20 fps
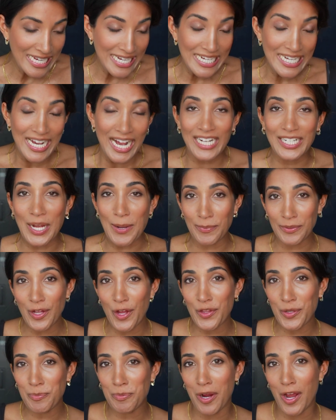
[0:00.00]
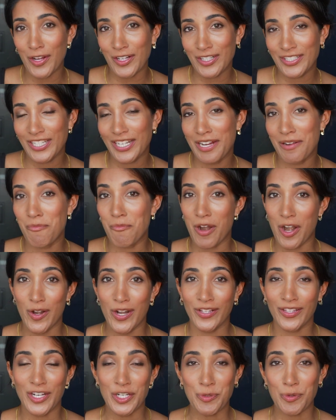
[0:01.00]
A couple other products that I'm
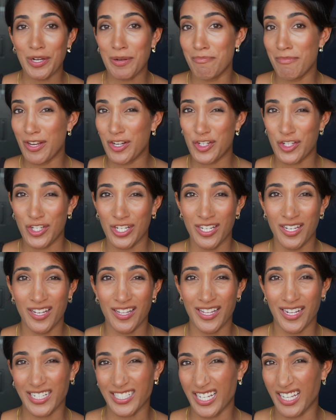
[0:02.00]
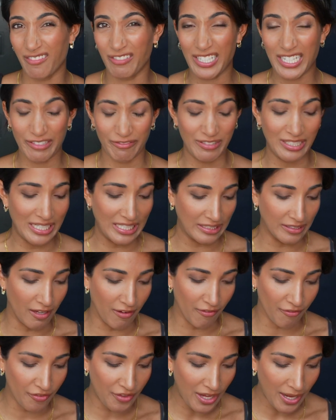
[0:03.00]
wearing that I just want to mention because I really, really
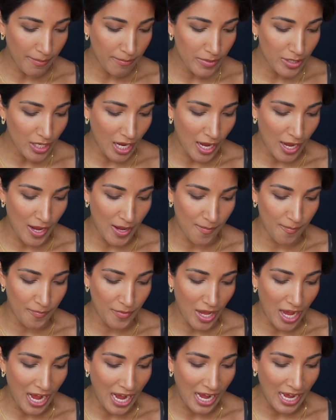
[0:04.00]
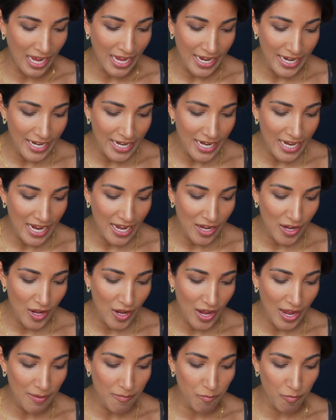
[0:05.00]
love them. I
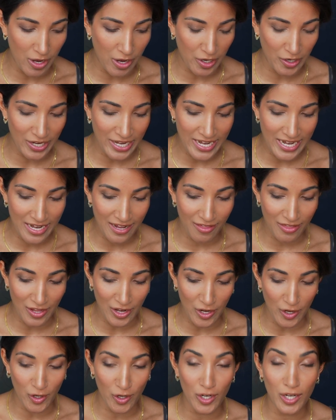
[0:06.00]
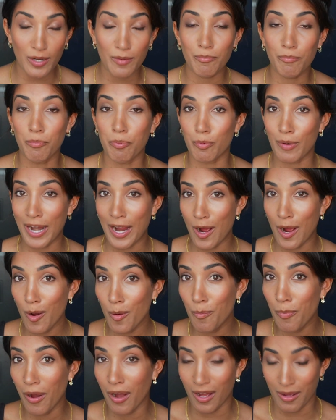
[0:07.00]
am wearing their brow
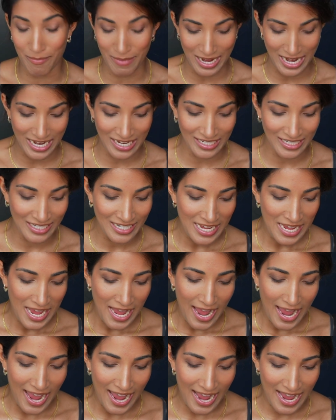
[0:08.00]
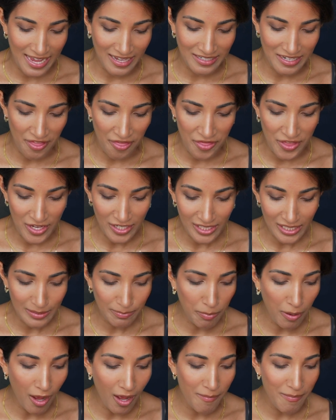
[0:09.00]
pomade, and this
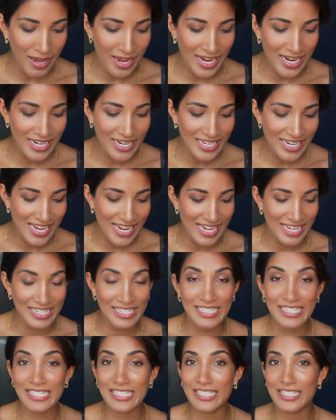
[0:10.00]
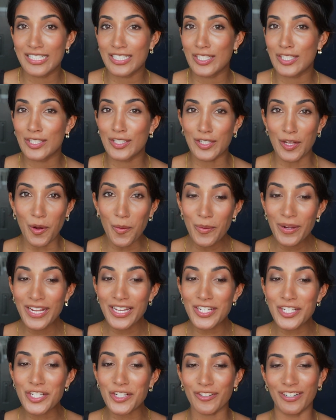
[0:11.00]
pomade is so
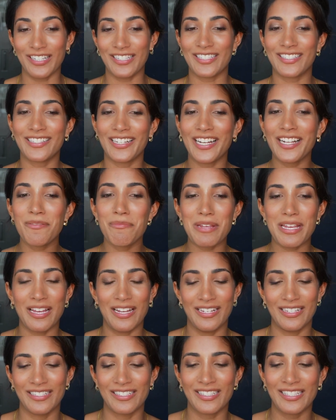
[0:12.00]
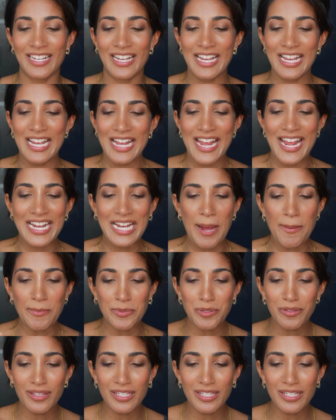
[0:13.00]
interesting because it comes with this